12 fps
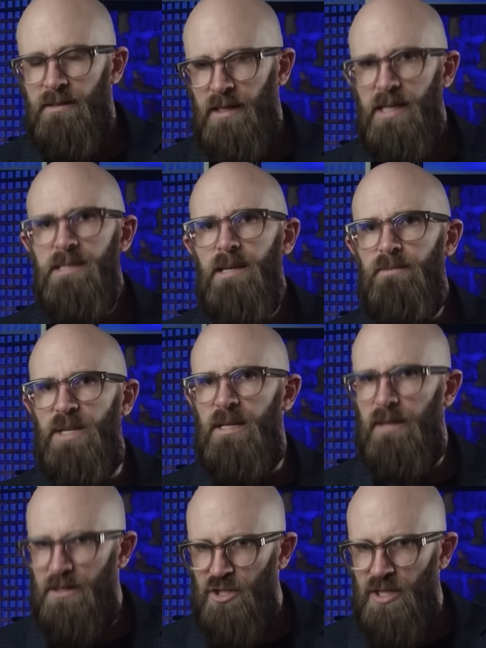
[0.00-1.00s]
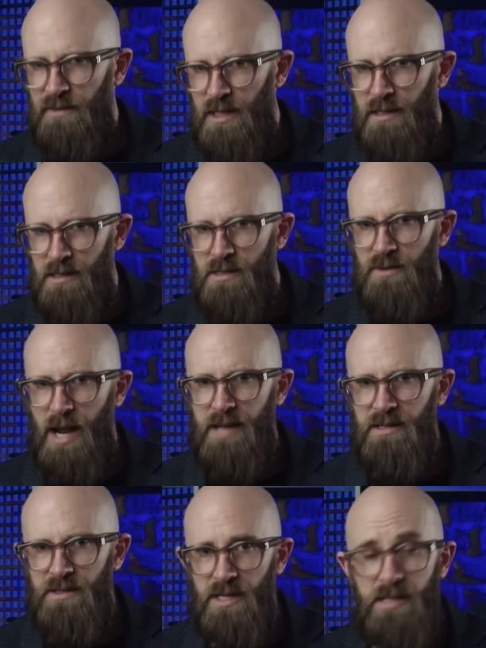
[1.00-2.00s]
the SNP then shifted its
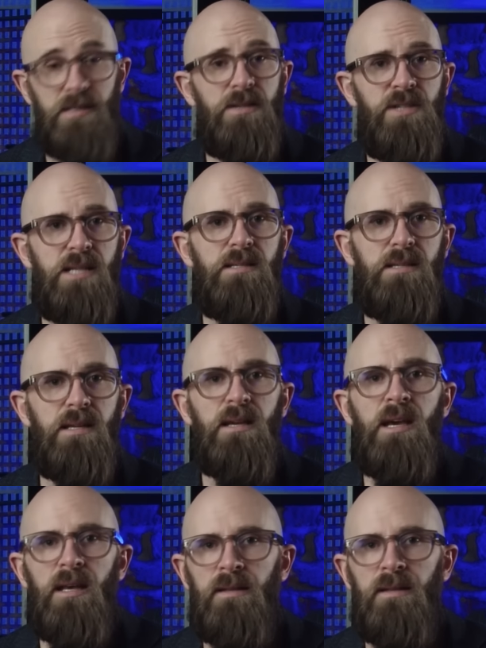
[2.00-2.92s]
strategy, suggesting